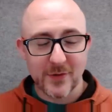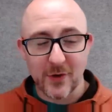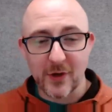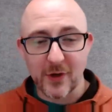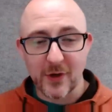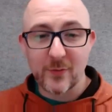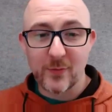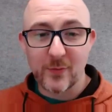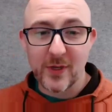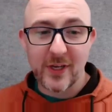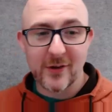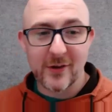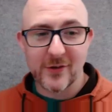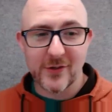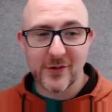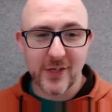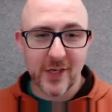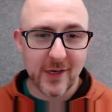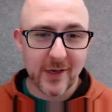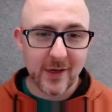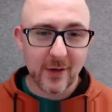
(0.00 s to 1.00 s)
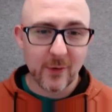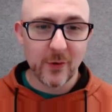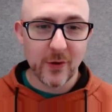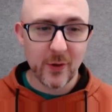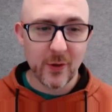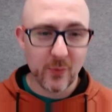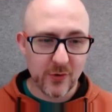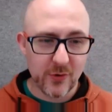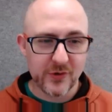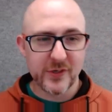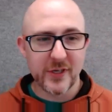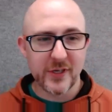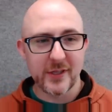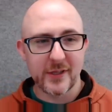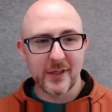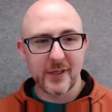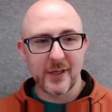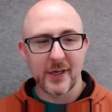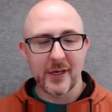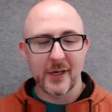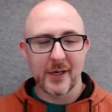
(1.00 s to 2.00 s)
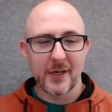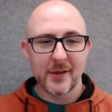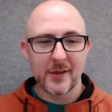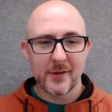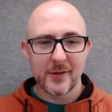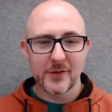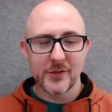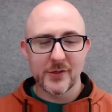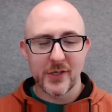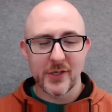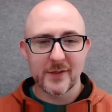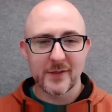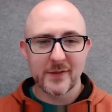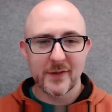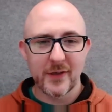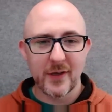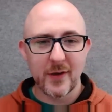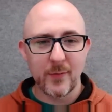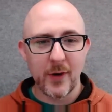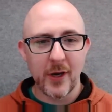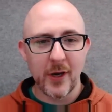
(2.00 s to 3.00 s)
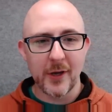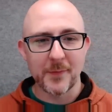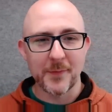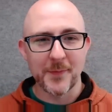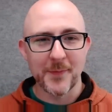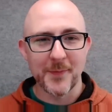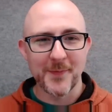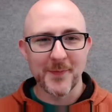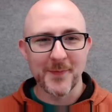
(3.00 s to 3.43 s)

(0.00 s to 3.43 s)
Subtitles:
It's great to be here, Jay. I really appreciate the chance to come on.